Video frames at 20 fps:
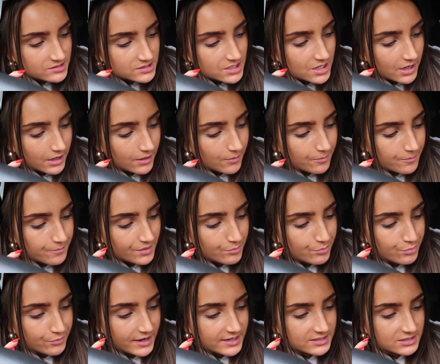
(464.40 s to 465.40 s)
to
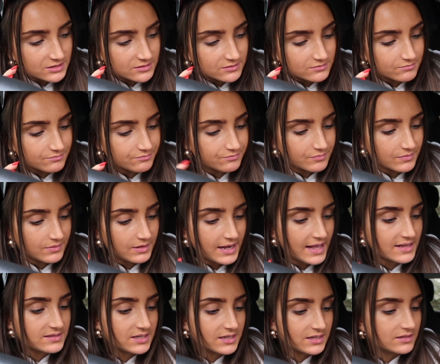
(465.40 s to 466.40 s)
bread and
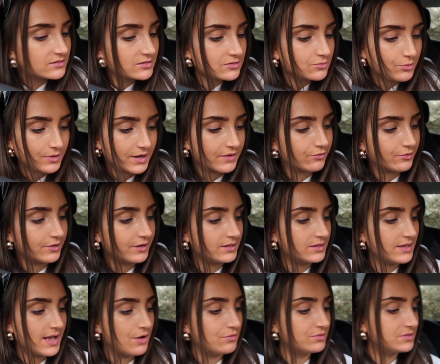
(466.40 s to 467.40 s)
lettuce, whatever
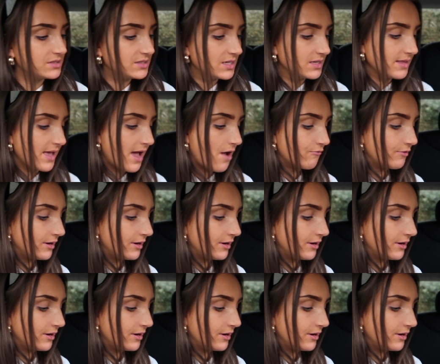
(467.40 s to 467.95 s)
else is in that